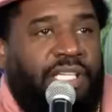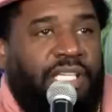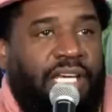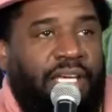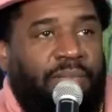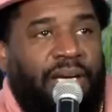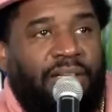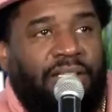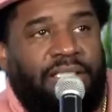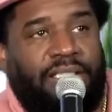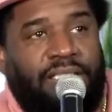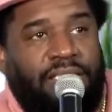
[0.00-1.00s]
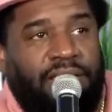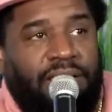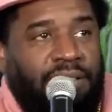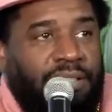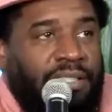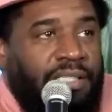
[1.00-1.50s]
a movie that came out in
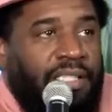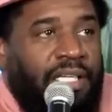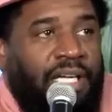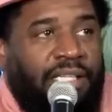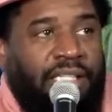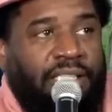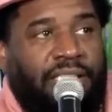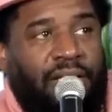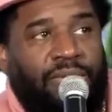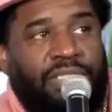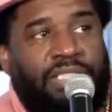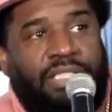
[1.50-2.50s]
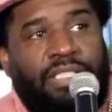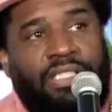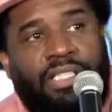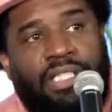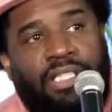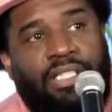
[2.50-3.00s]
the, I think that was
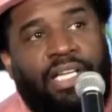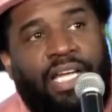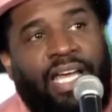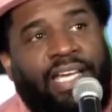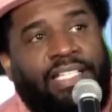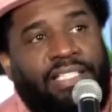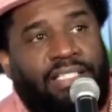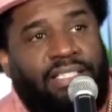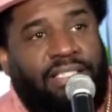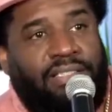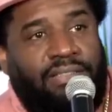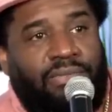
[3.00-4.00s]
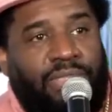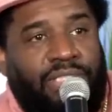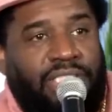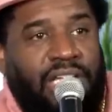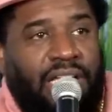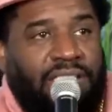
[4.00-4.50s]
the uh, 80s
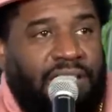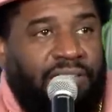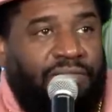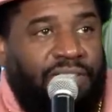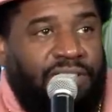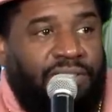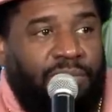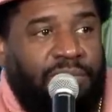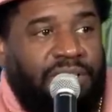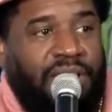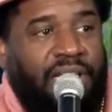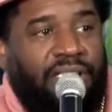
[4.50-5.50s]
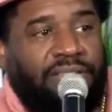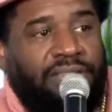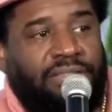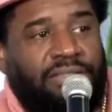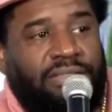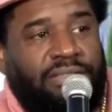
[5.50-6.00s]
when Toxic Avenger was
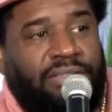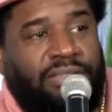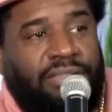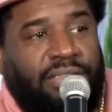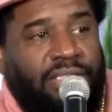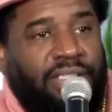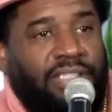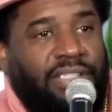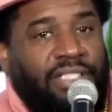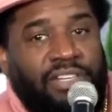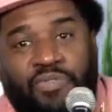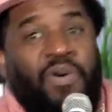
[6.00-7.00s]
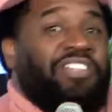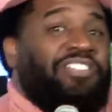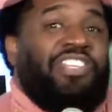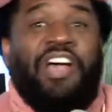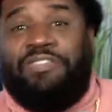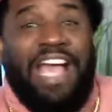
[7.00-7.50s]
out. I remember that. Yeah.
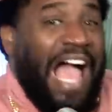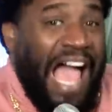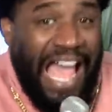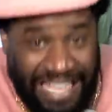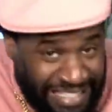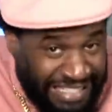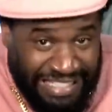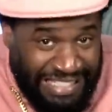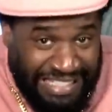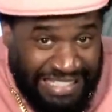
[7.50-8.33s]
What's up, guy?